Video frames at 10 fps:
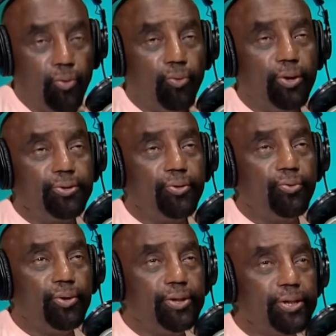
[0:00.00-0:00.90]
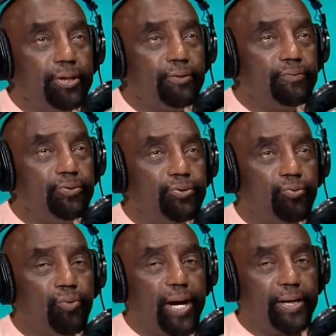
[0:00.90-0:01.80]
What would give you the
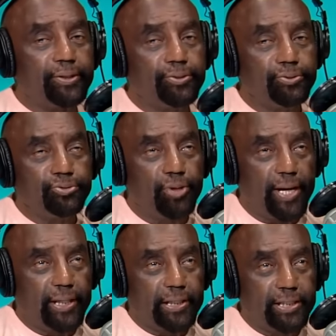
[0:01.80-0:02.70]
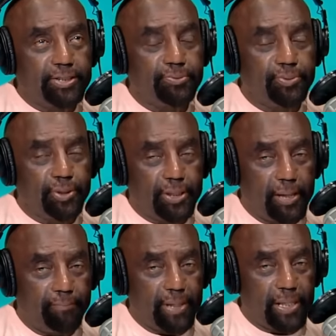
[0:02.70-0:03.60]
right to try to discipline
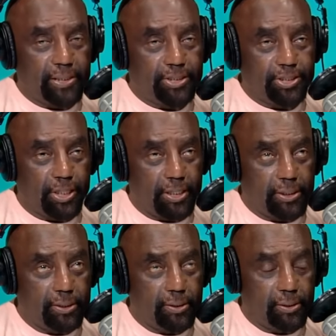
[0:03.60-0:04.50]
that man's son?